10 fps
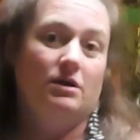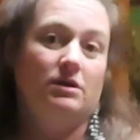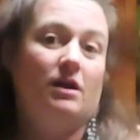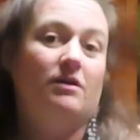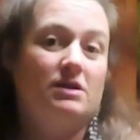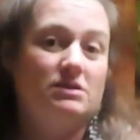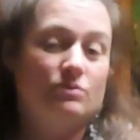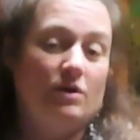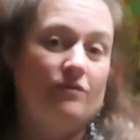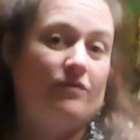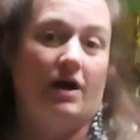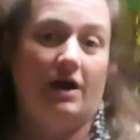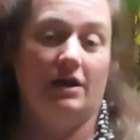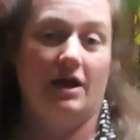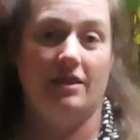what you
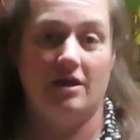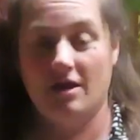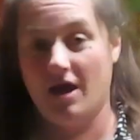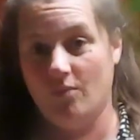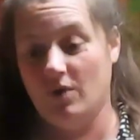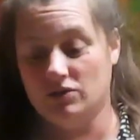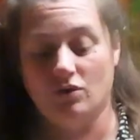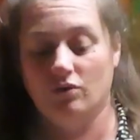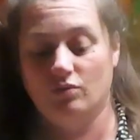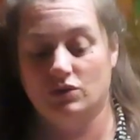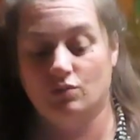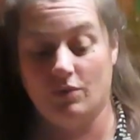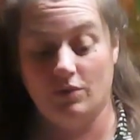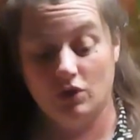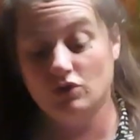find at the 8 weeks old, which is
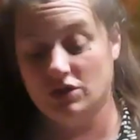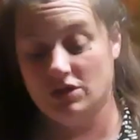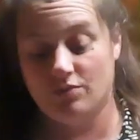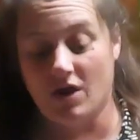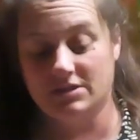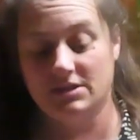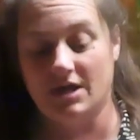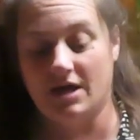what we usually process